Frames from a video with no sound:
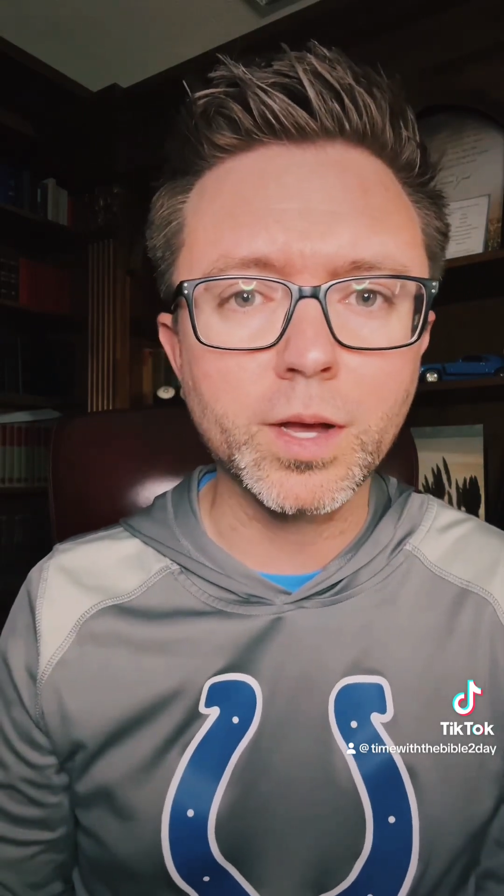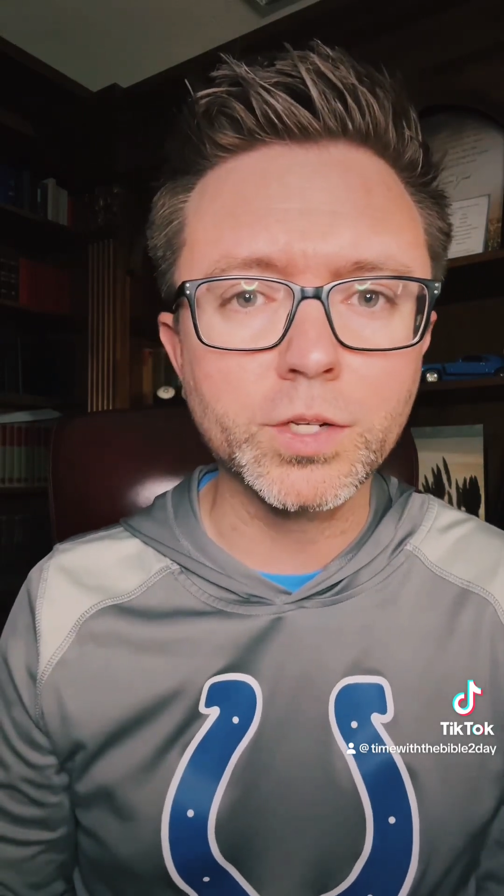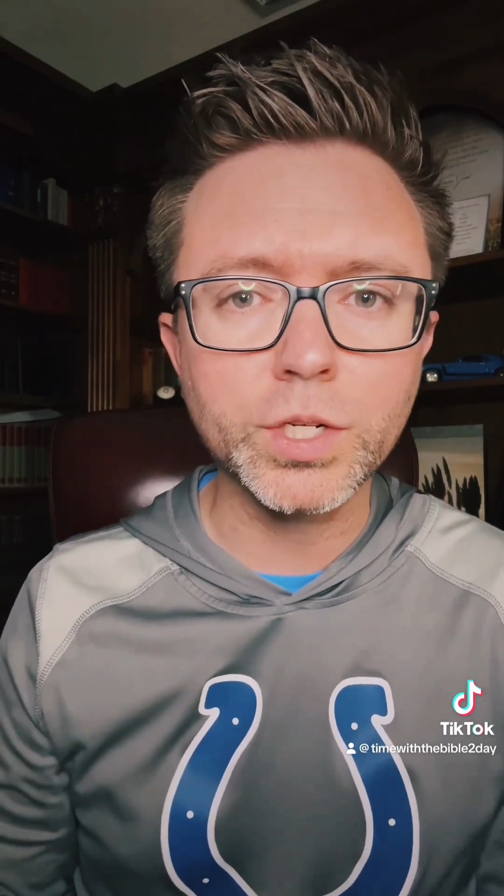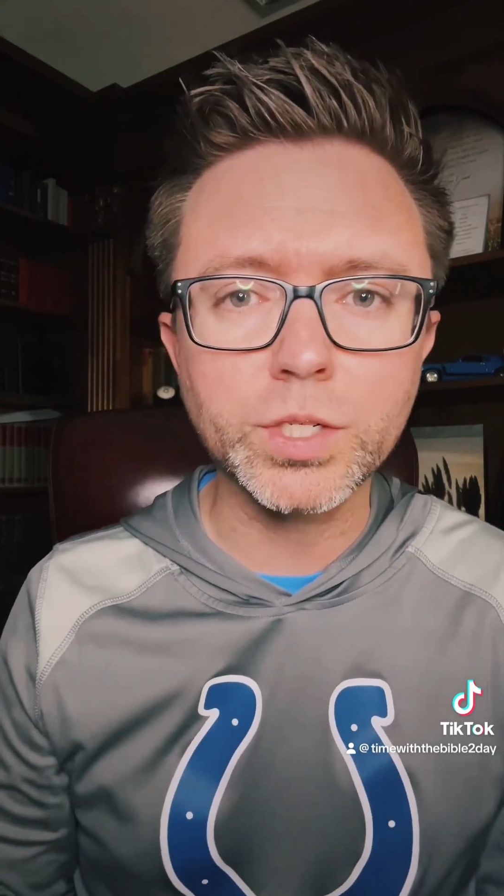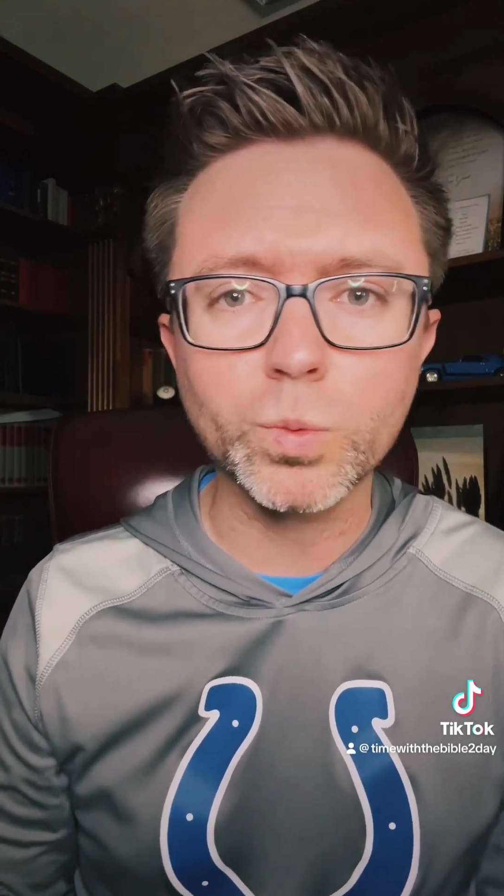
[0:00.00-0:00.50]

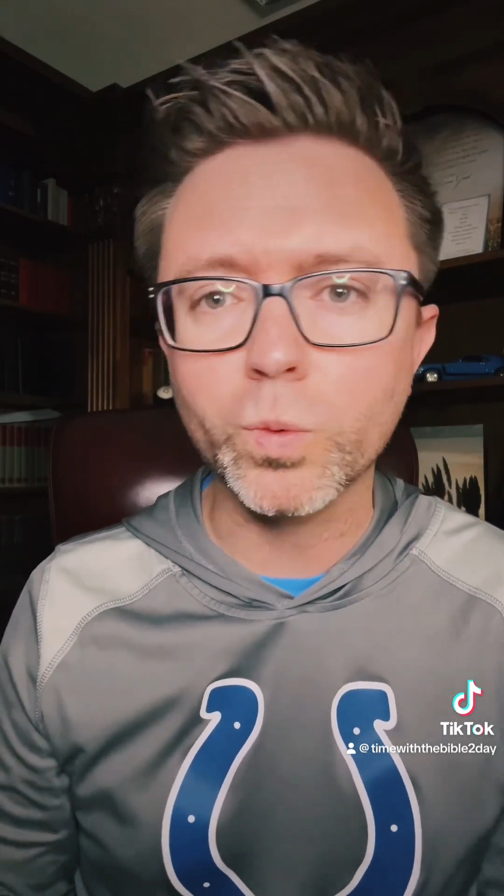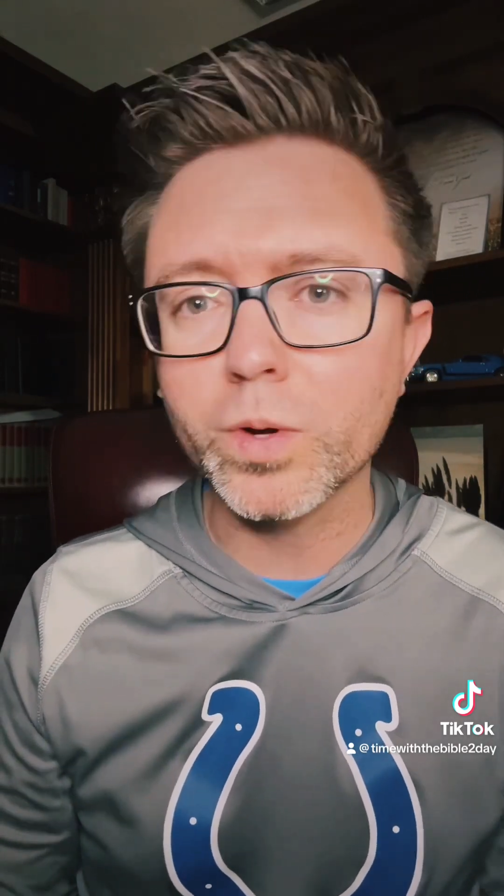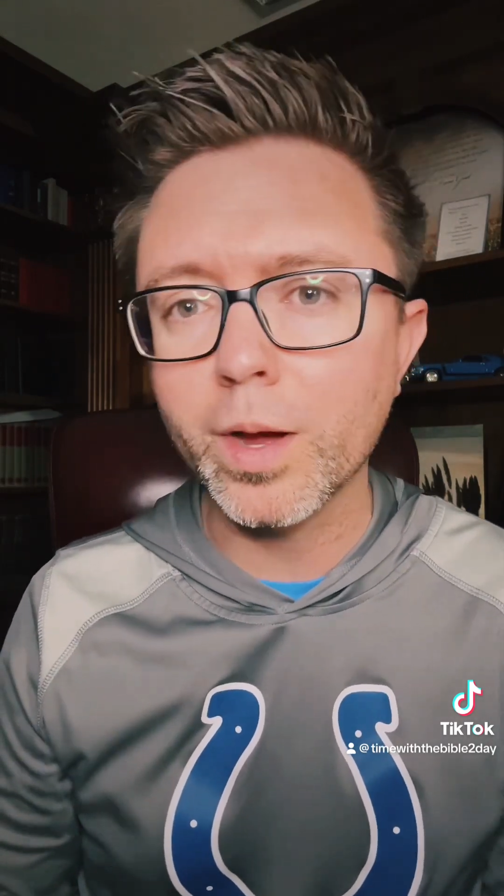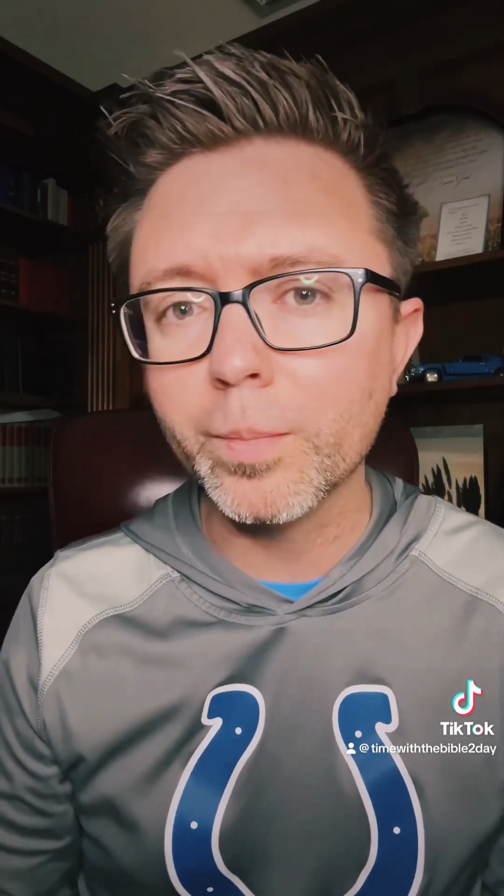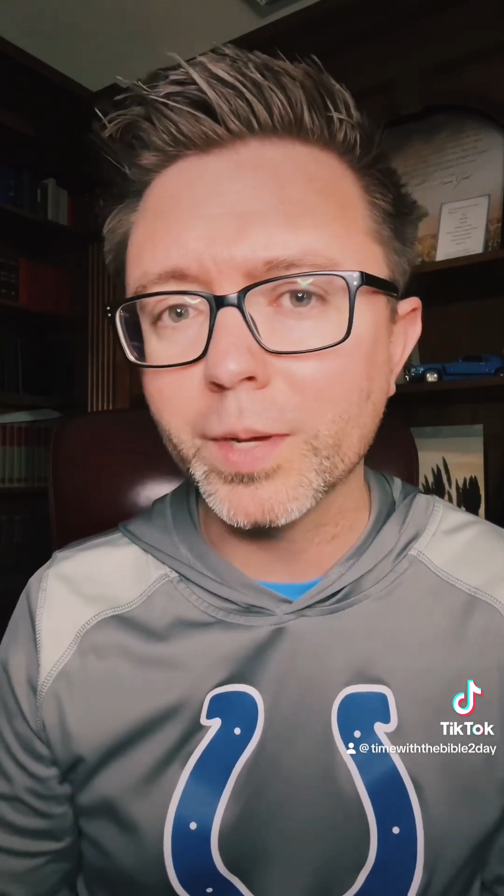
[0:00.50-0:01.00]
Jesus will
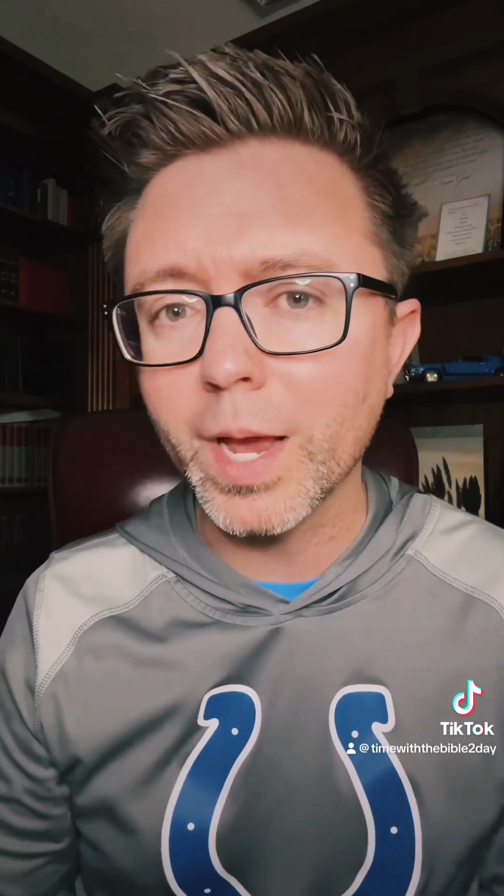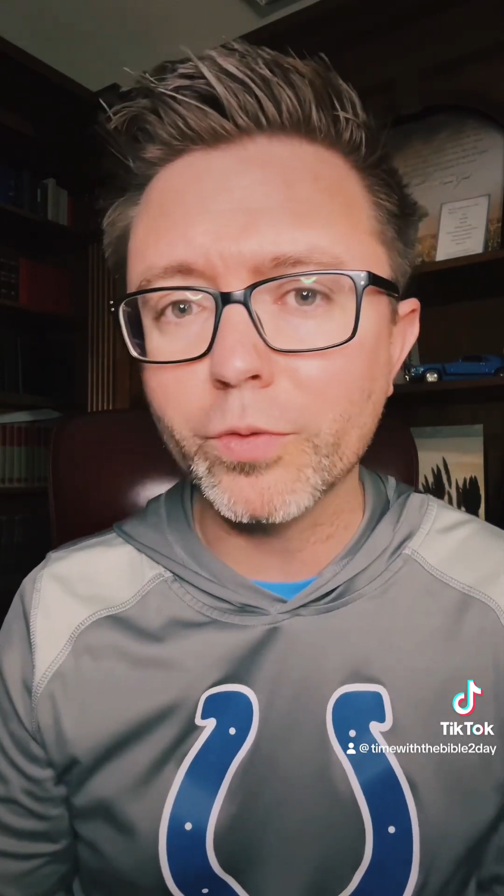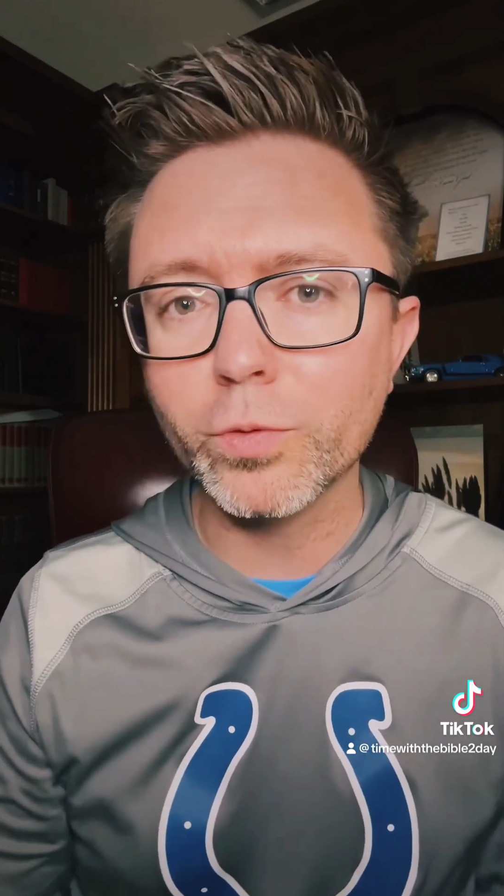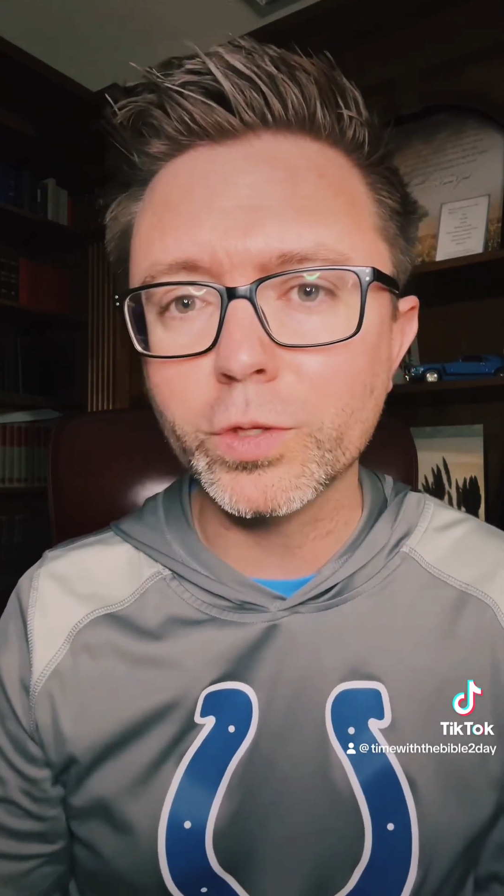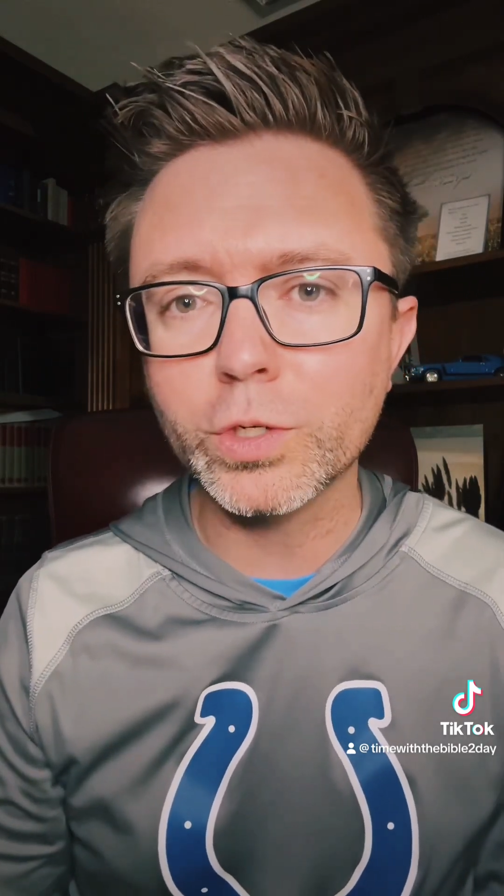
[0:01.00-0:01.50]
come and
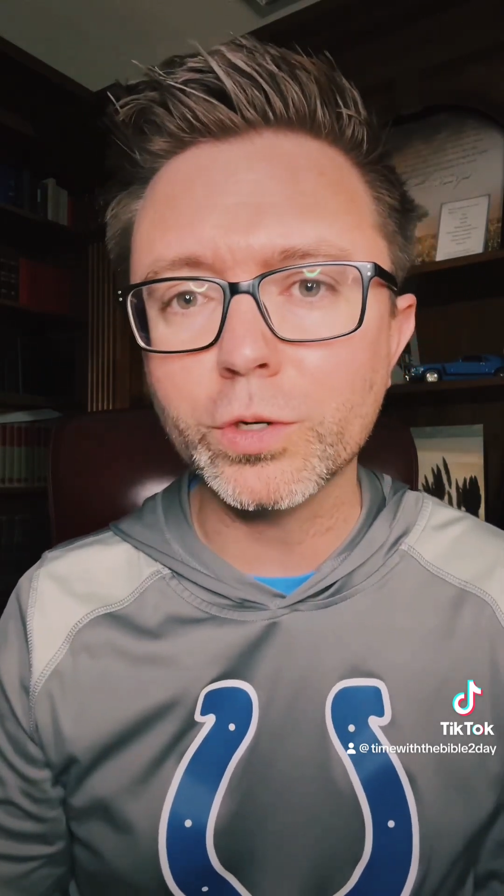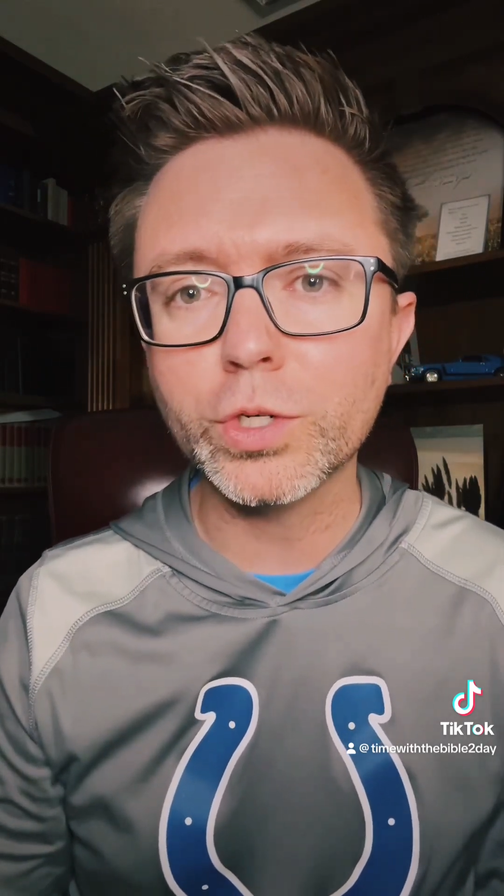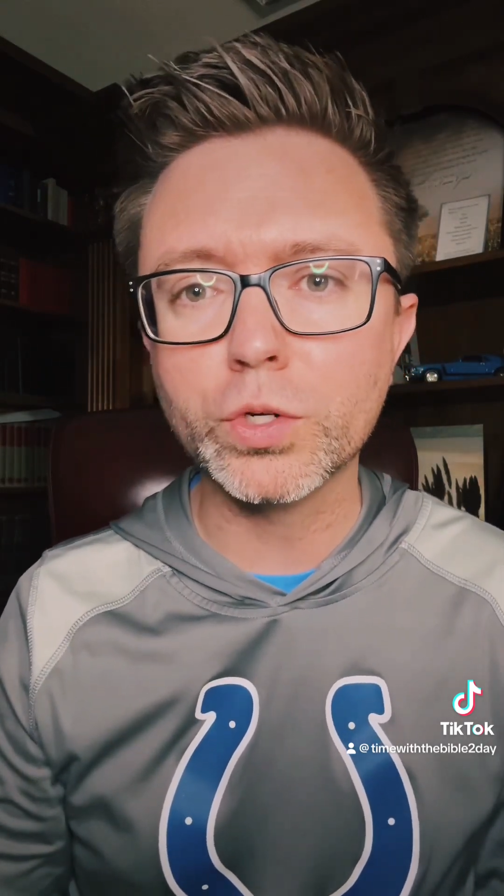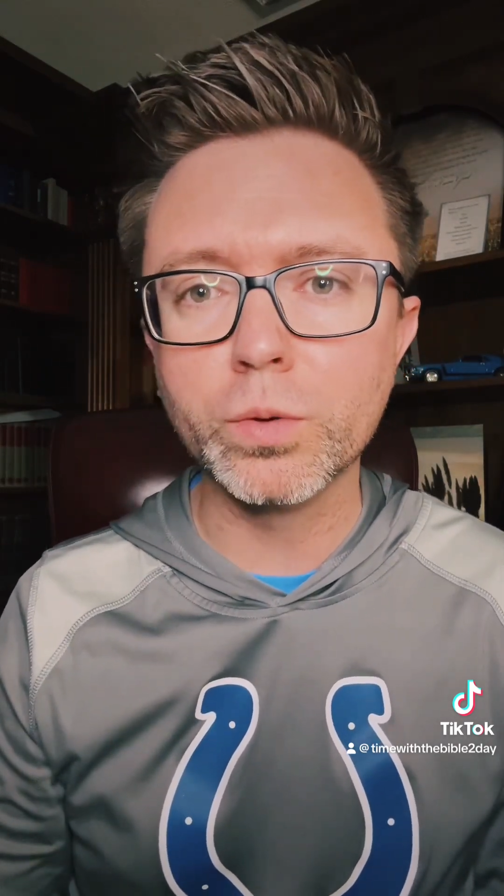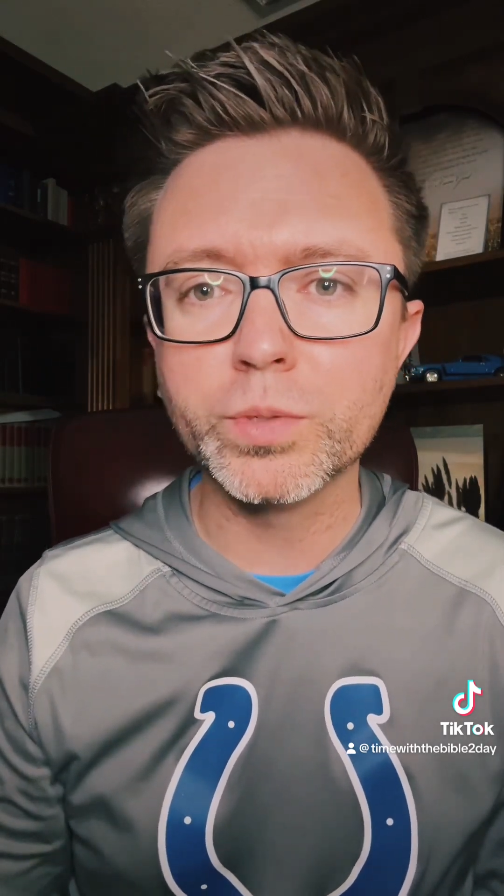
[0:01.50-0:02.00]
gather the
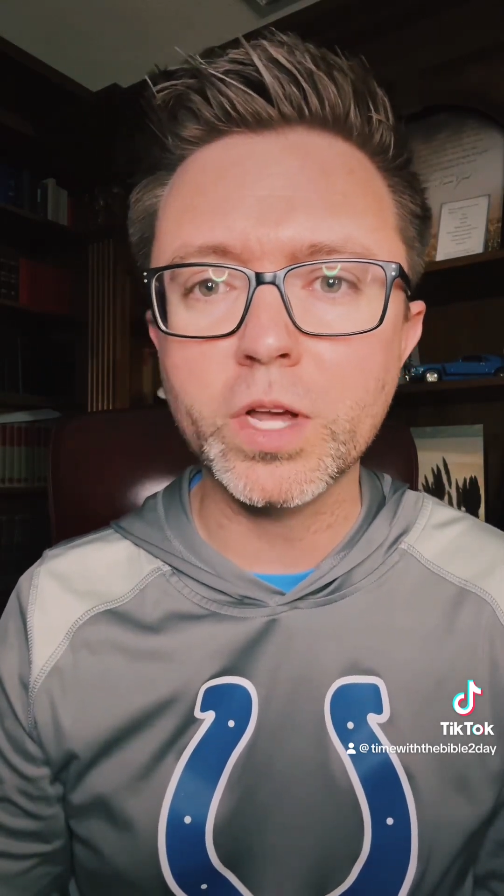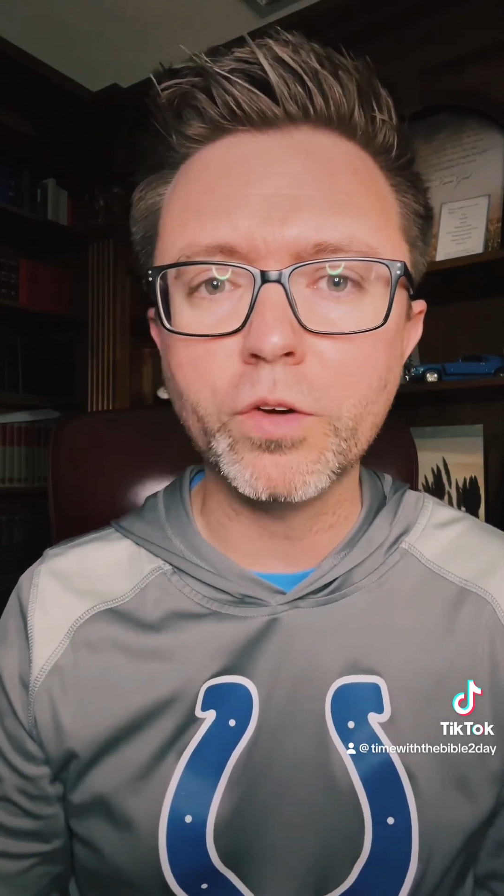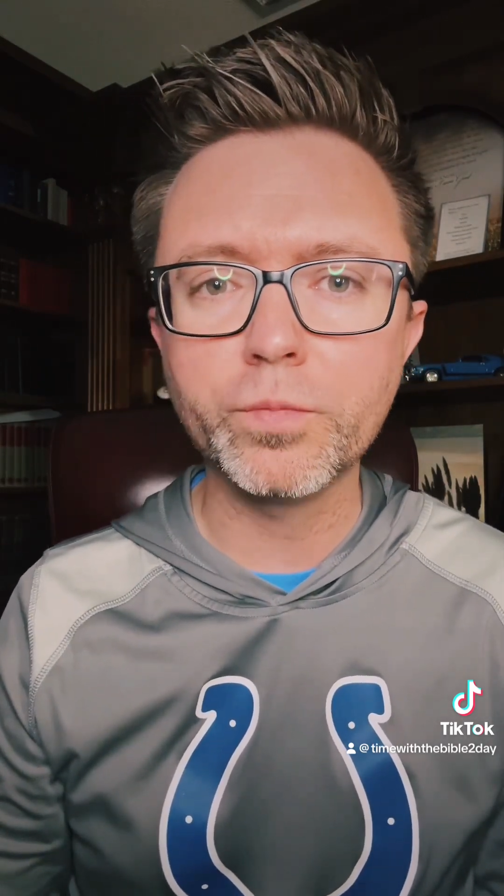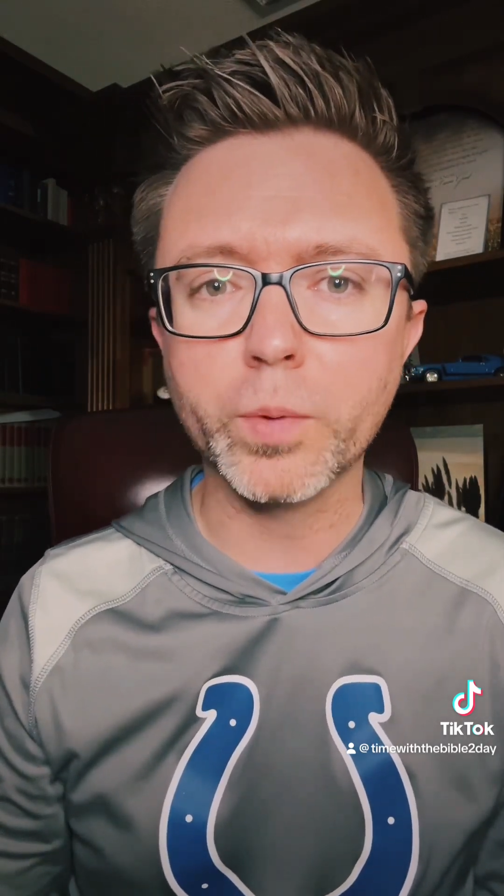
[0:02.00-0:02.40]
church to himself.